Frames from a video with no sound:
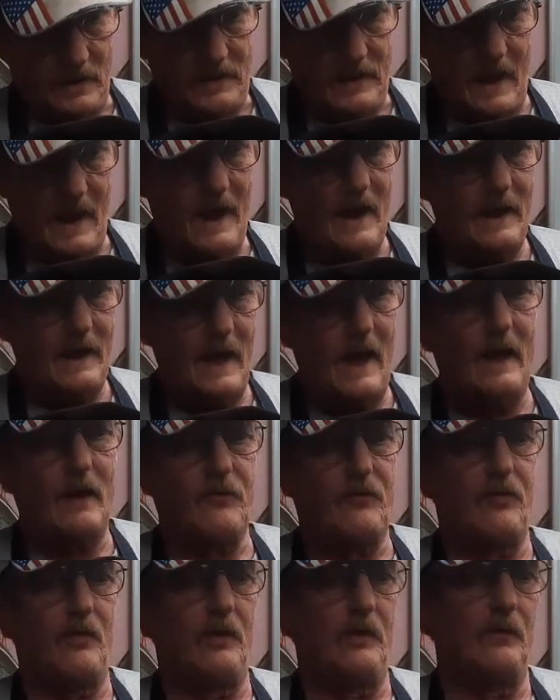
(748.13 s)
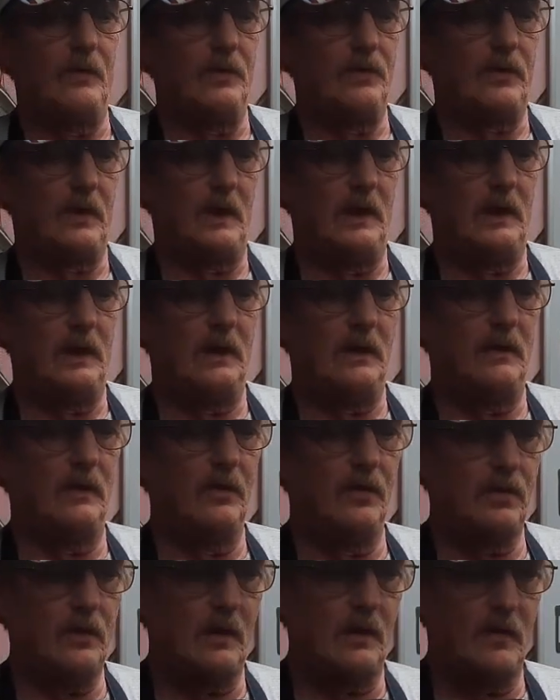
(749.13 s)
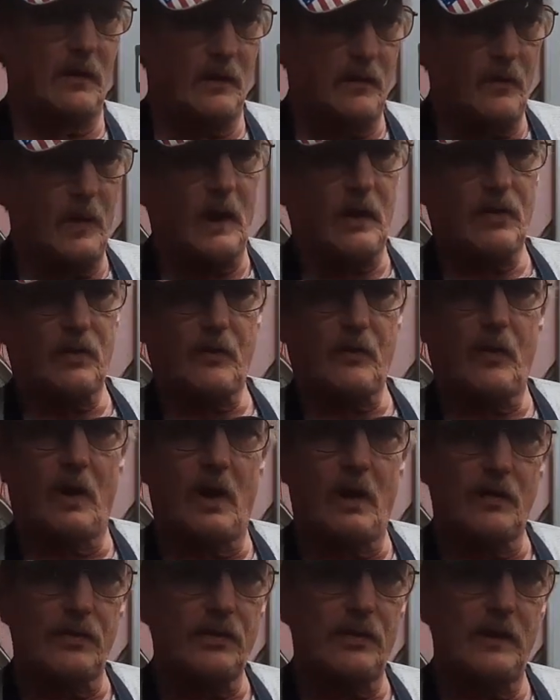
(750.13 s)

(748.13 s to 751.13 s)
dad actually was a New Zealand Rex cross.